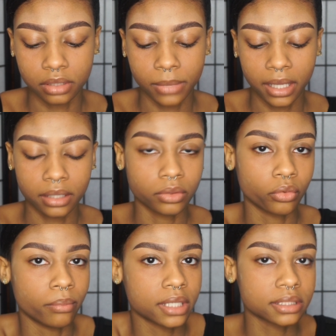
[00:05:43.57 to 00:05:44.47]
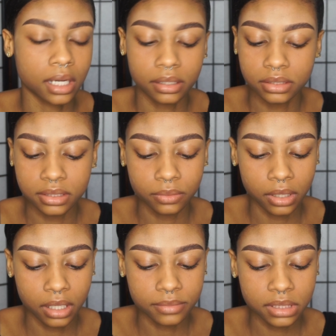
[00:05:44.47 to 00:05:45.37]
I'm like a little mixologist when it
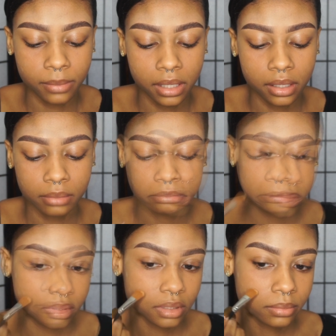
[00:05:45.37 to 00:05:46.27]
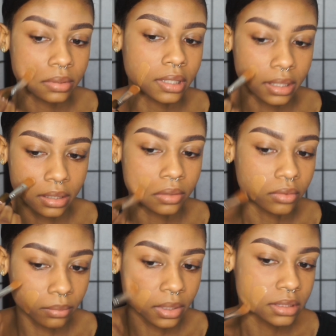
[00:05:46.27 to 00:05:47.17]
comes to makeup. I'm gonna apply it
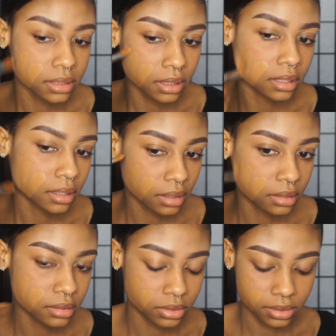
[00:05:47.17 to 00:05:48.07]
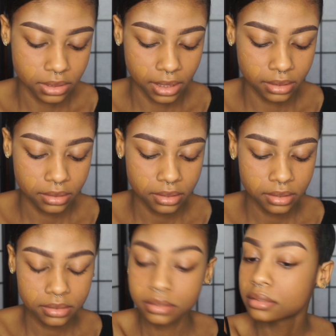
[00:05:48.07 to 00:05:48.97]
on my skin just like
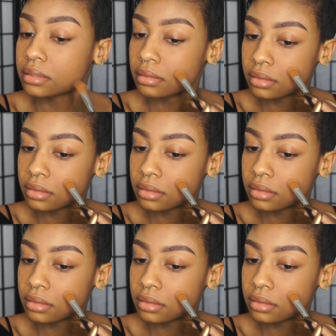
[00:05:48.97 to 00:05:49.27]
this.